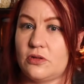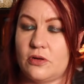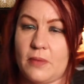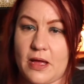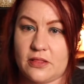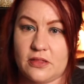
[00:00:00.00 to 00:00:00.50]
not
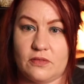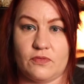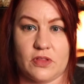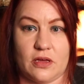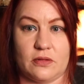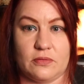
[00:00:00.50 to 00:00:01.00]
a bad thing
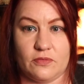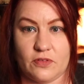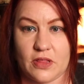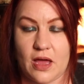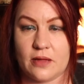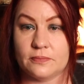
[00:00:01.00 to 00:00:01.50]
for
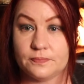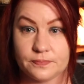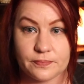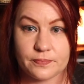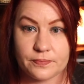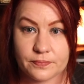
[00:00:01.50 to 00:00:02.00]
that.
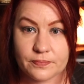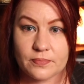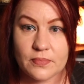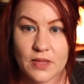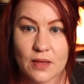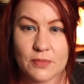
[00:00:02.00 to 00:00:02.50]

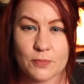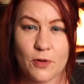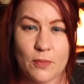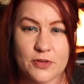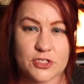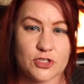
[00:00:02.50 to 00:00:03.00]
The
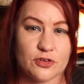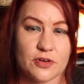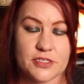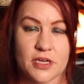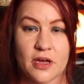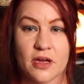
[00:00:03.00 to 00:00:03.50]
problem with sugar
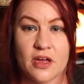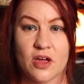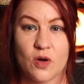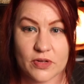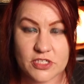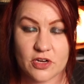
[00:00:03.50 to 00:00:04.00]
is
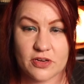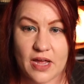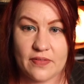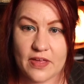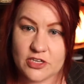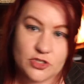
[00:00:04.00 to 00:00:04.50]
once you go
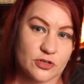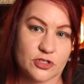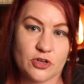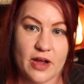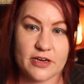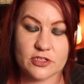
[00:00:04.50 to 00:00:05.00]
down that sugar
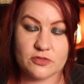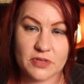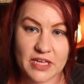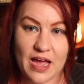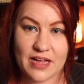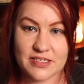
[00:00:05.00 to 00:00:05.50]
train, it's
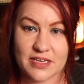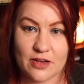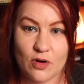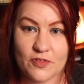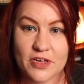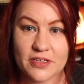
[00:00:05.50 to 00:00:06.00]
really hard to get
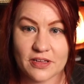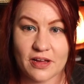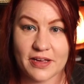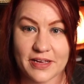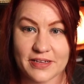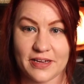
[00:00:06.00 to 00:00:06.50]
off it.
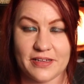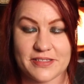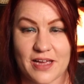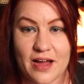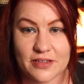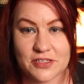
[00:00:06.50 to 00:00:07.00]
Like, it's
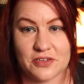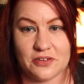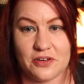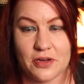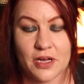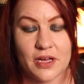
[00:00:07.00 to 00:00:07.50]
hard
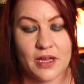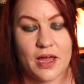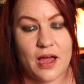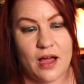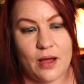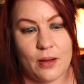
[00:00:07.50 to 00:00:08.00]
to
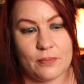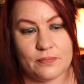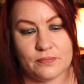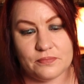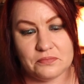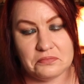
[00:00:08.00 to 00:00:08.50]

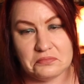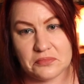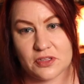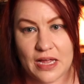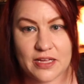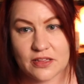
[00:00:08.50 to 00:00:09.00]

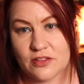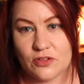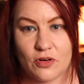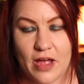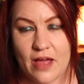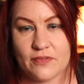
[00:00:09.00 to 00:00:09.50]

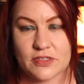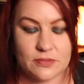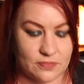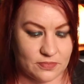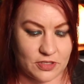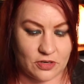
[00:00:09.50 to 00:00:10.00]
not have as,
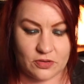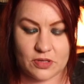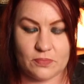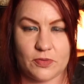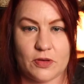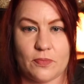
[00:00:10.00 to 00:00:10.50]
you know,
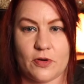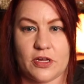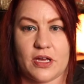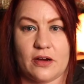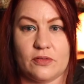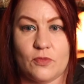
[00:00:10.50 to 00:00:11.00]
your body
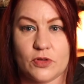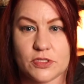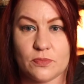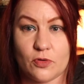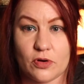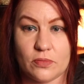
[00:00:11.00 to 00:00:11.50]
kind of
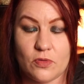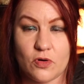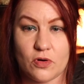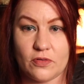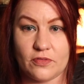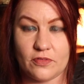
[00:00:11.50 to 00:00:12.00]
wants more and
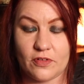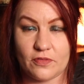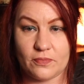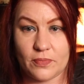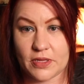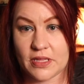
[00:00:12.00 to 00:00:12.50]
more,
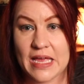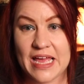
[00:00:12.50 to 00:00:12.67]
but